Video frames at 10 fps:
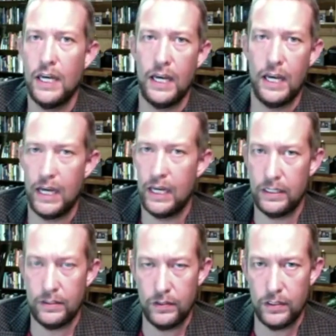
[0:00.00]

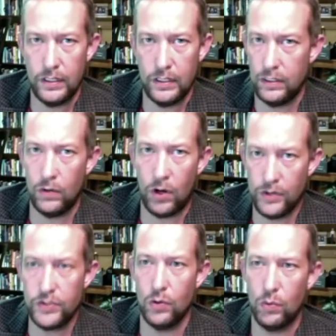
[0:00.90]
And
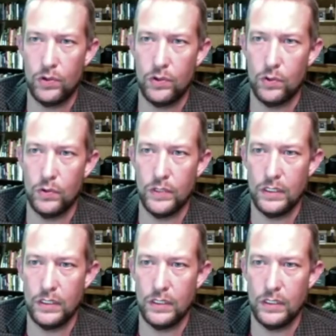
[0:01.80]
also we're told